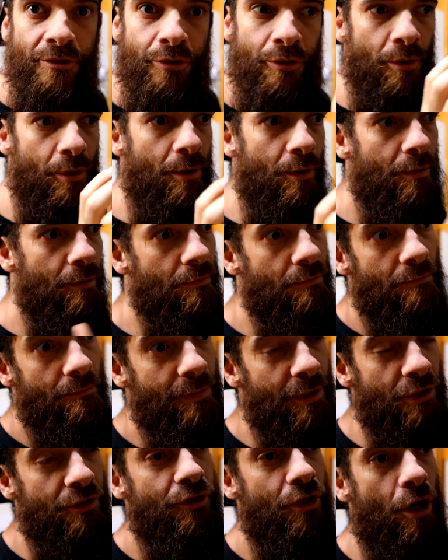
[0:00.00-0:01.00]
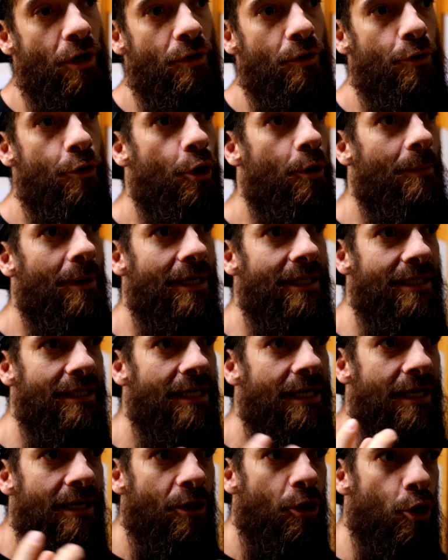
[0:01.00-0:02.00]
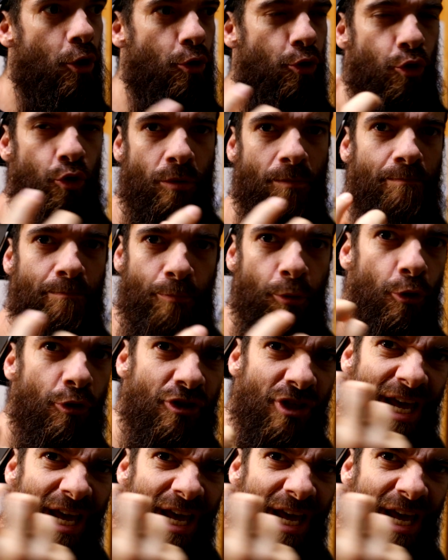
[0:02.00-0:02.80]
So because charcoal normally puts